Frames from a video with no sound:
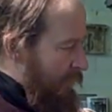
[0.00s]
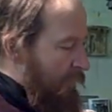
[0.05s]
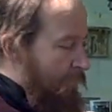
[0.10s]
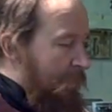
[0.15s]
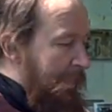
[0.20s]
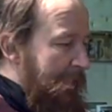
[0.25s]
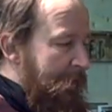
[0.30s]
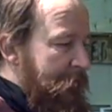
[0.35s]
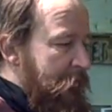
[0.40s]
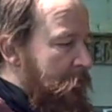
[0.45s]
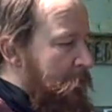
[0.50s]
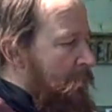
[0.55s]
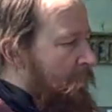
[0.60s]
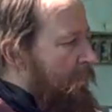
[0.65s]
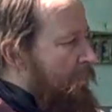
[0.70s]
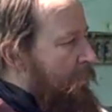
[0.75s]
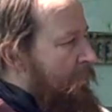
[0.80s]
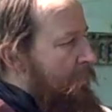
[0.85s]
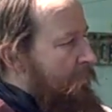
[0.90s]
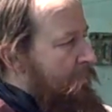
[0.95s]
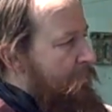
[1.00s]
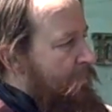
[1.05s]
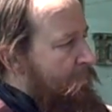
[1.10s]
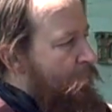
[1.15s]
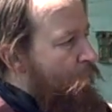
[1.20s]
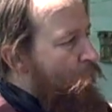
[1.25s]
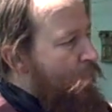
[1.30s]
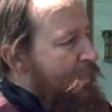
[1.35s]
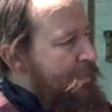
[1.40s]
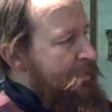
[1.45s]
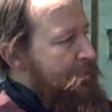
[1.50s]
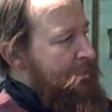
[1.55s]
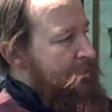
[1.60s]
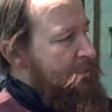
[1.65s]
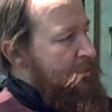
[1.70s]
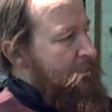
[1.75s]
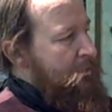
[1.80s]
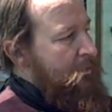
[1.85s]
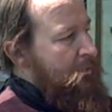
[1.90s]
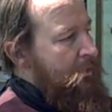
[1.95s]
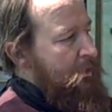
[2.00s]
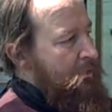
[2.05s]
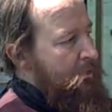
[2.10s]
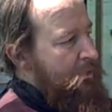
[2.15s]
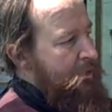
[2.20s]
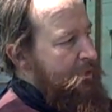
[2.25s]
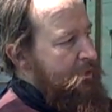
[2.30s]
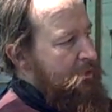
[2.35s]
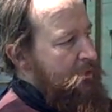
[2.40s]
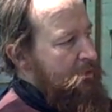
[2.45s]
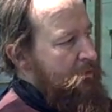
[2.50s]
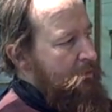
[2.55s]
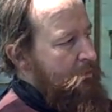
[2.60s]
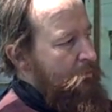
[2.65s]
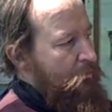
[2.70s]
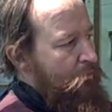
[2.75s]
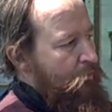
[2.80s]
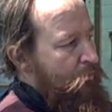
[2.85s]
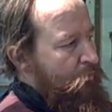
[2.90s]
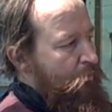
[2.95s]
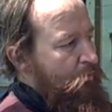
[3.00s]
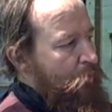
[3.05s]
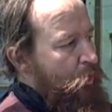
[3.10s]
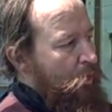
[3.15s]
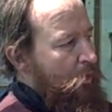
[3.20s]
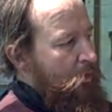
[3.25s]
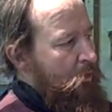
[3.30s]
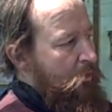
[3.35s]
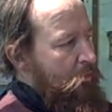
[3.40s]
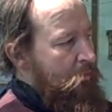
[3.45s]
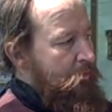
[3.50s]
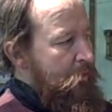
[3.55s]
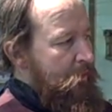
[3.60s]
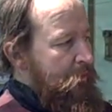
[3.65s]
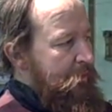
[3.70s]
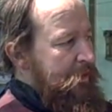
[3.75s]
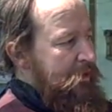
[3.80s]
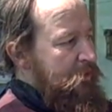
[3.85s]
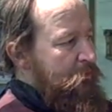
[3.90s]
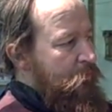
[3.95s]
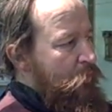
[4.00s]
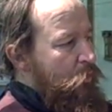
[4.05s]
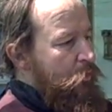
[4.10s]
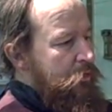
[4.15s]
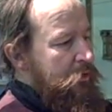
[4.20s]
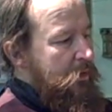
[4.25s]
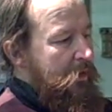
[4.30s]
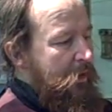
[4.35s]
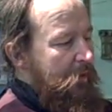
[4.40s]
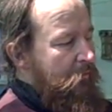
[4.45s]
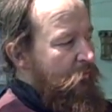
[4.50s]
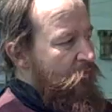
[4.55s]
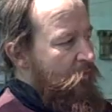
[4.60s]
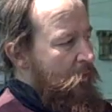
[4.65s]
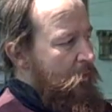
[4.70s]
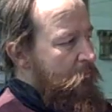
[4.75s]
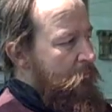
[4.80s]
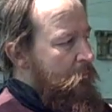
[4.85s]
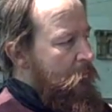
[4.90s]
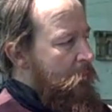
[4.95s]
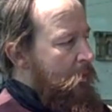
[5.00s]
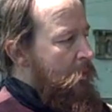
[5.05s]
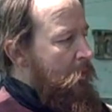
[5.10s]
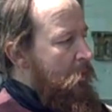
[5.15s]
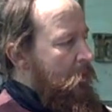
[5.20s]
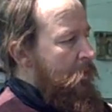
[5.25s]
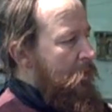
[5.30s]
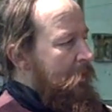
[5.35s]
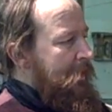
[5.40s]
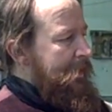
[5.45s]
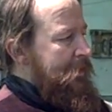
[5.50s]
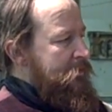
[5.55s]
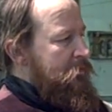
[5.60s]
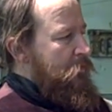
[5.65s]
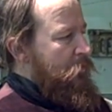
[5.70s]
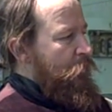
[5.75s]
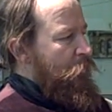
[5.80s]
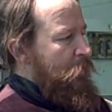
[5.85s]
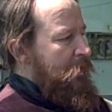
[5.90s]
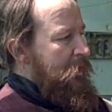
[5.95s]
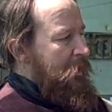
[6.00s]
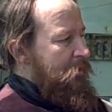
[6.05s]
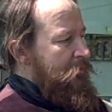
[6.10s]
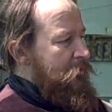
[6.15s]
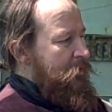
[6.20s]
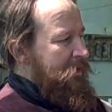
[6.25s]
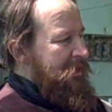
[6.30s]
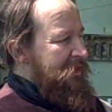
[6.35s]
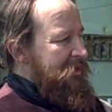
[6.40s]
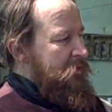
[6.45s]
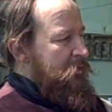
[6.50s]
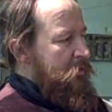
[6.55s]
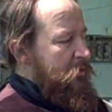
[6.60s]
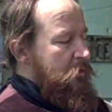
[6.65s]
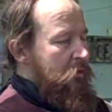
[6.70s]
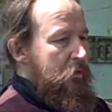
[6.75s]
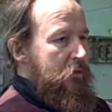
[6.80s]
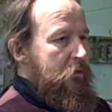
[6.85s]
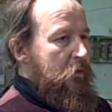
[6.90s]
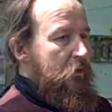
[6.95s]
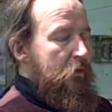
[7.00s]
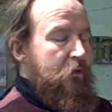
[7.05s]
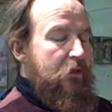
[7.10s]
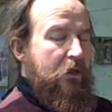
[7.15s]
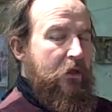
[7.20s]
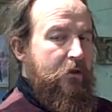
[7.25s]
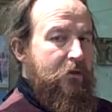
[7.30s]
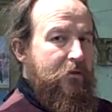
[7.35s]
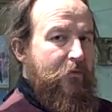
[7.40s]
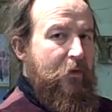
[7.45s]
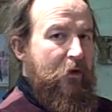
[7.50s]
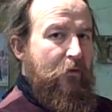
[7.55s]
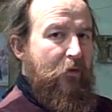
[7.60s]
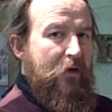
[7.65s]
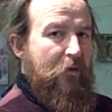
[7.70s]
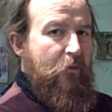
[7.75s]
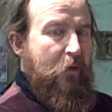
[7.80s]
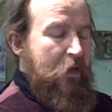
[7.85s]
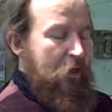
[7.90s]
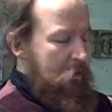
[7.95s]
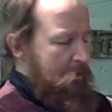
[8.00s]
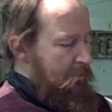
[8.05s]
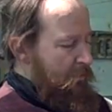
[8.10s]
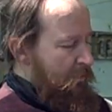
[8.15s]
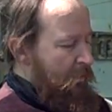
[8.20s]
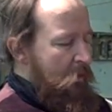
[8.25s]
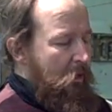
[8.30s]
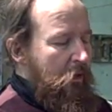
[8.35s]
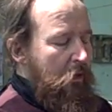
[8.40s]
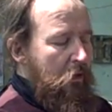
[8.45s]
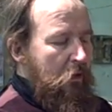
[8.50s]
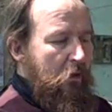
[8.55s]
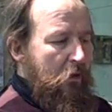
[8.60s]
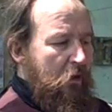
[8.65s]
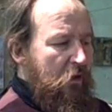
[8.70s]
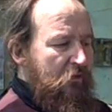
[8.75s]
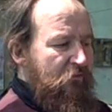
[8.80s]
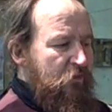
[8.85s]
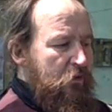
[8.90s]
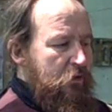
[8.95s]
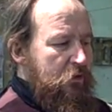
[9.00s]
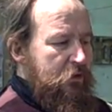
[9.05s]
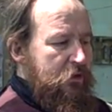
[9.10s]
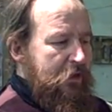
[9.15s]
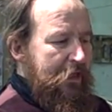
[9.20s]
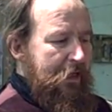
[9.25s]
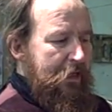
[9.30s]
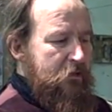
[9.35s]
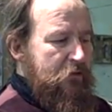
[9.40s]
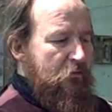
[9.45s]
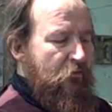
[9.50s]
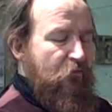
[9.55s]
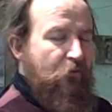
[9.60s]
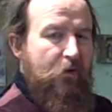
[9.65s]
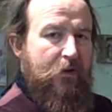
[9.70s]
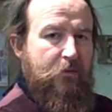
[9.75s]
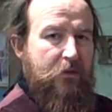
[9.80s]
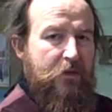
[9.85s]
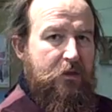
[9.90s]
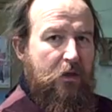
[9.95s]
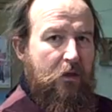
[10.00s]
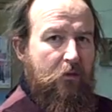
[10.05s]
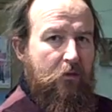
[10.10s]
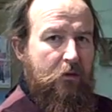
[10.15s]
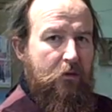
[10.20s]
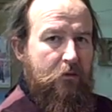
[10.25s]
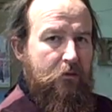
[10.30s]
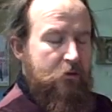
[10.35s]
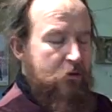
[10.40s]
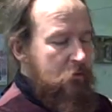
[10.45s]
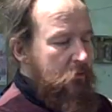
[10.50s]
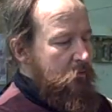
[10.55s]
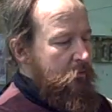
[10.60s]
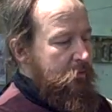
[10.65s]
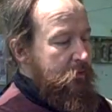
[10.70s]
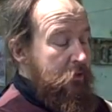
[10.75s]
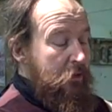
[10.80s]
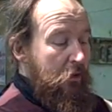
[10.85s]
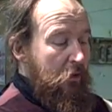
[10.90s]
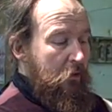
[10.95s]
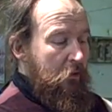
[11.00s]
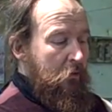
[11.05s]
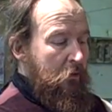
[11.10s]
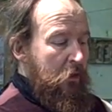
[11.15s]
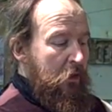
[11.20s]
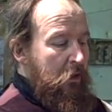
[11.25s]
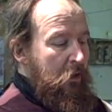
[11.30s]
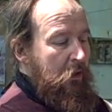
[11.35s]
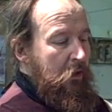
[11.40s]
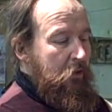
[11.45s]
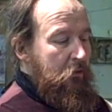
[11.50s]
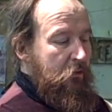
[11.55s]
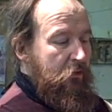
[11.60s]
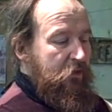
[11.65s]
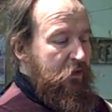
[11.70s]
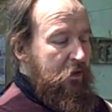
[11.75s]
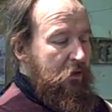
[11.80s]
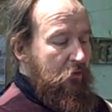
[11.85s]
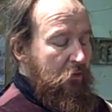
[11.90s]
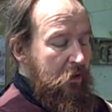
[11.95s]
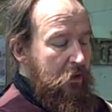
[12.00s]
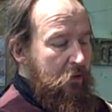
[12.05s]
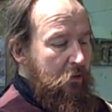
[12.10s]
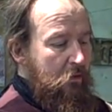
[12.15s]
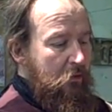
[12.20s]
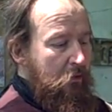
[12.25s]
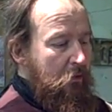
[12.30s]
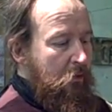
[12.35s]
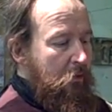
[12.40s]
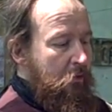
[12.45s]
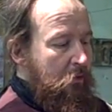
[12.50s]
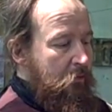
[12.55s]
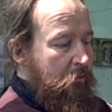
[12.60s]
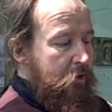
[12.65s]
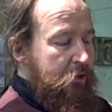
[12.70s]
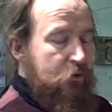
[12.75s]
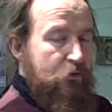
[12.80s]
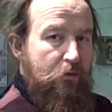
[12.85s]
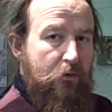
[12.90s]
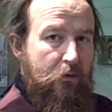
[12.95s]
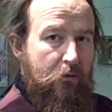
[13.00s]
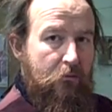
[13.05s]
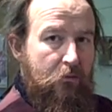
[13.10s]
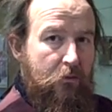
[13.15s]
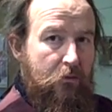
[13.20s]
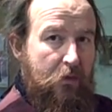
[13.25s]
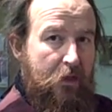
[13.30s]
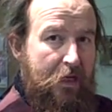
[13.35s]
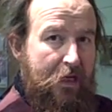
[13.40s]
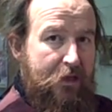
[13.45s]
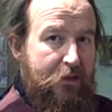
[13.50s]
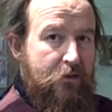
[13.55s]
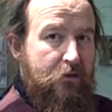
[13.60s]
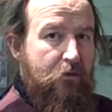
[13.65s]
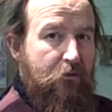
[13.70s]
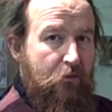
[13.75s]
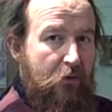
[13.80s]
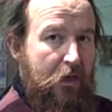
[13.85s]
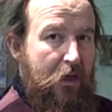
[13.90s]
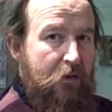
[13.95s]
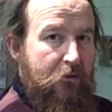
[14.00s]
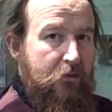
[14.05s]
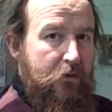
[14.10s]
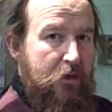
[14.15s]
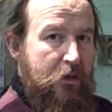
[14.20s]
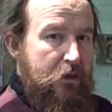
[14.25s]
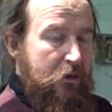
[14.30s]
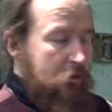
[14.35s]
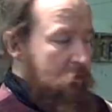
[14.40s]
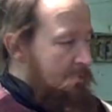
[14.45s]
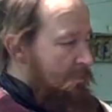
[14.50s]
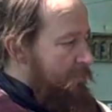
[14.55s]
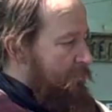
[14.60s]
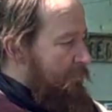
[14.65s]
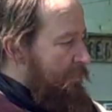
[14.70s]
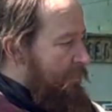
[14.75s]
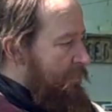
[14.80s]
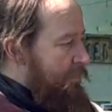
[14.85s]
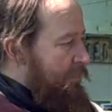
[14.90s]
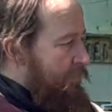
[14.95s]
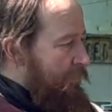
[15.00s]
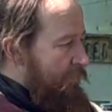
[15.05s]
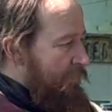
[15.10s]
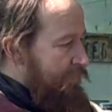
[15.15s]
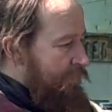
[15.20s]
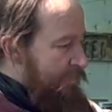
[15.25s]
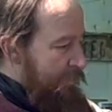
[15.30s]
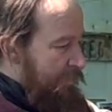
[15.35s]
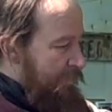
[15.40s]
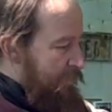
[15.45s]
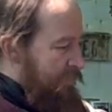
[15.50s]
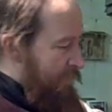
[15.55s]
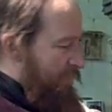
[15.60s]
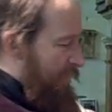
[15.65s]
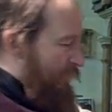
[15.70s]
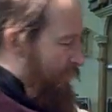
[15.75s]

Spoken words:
But the point is that this book that these boards came from lasted 300 years until it needed to be rebound. I've used acid-free materials, so in theory this will last 300 years until this needs to be